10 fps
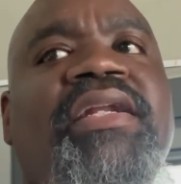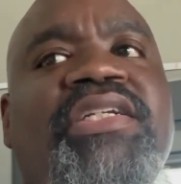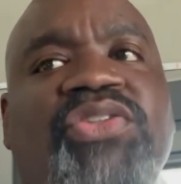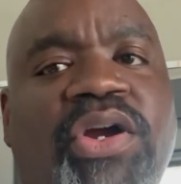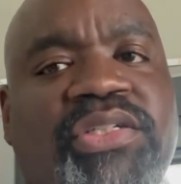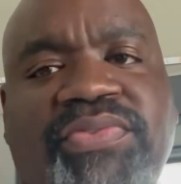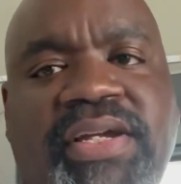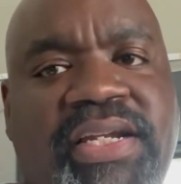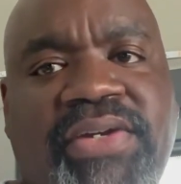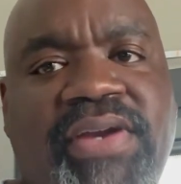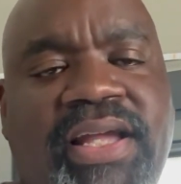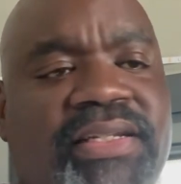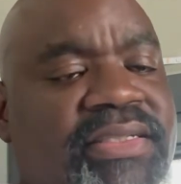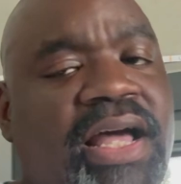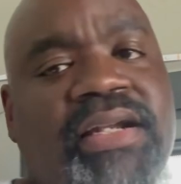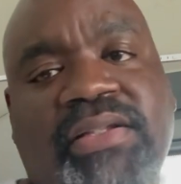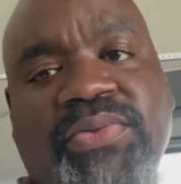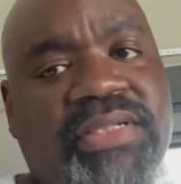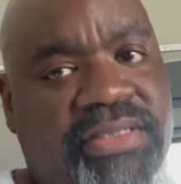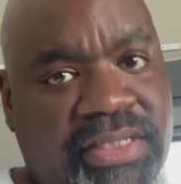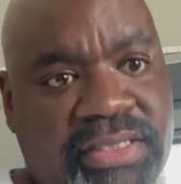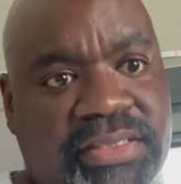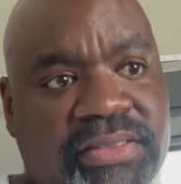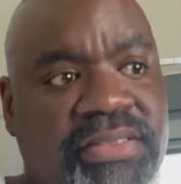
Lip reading: they charge you for a headache rack does not include installation.